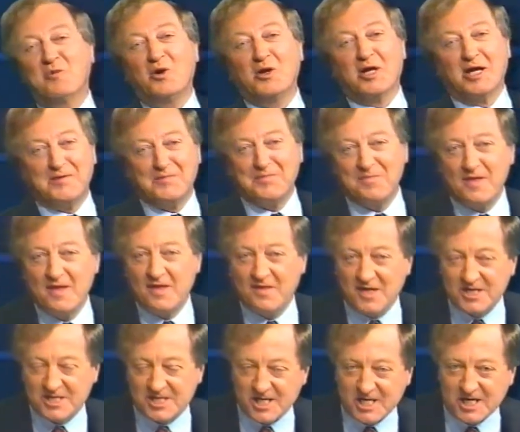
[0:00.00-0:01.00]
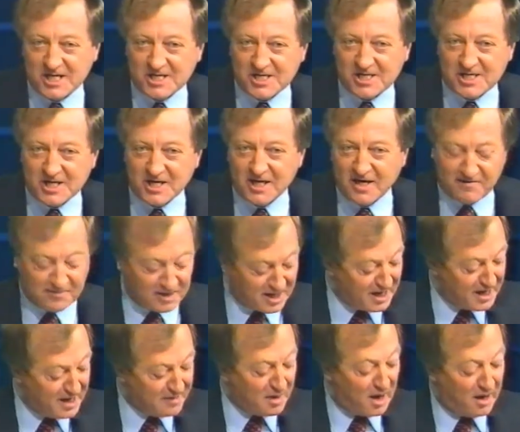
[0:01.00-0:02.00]
Good morning. This is
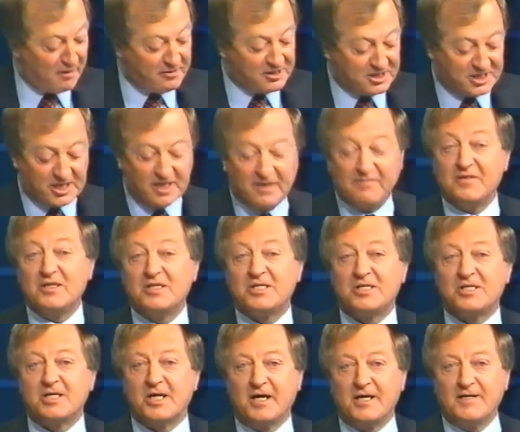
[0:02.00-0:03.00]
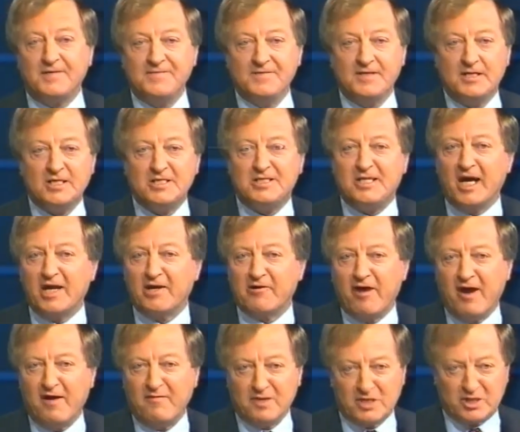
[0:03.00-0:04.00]
11am. I received this uh,
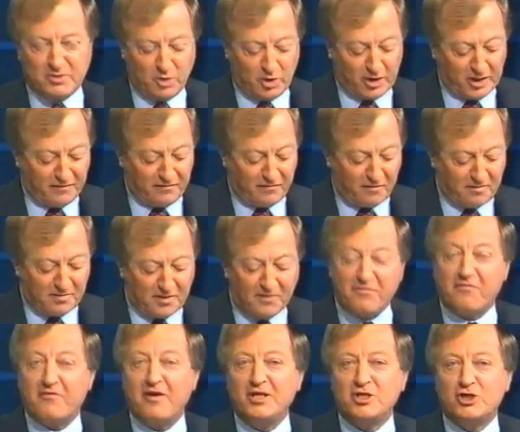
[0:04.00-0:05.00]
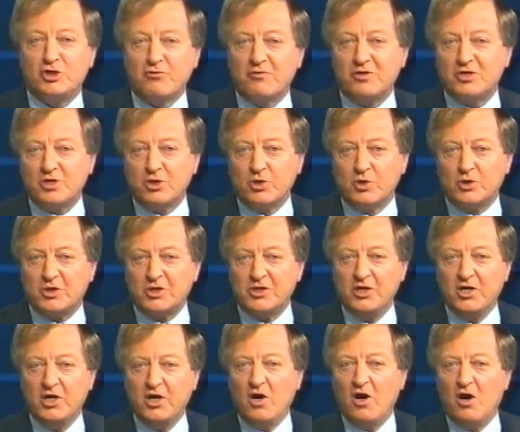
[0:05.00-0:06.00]
telegram this morning from the French resort
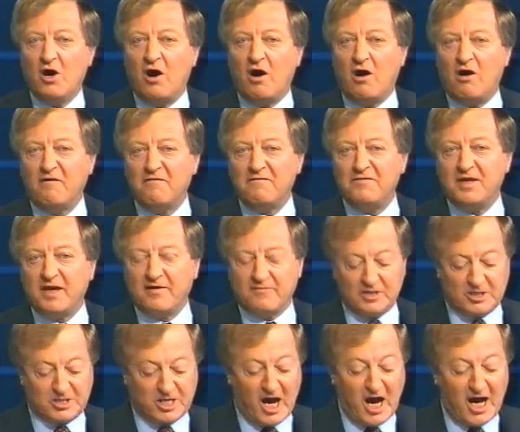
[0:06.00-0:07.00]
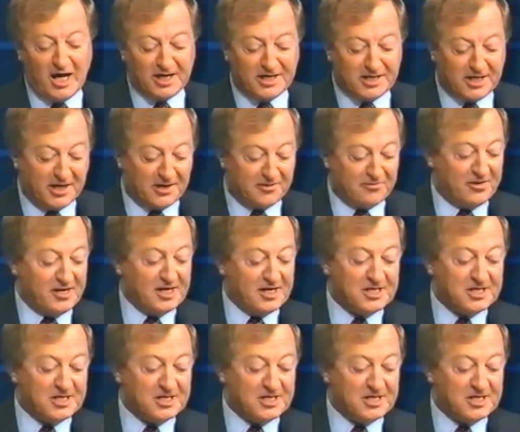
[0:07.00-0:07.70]
of Devil's Island, and it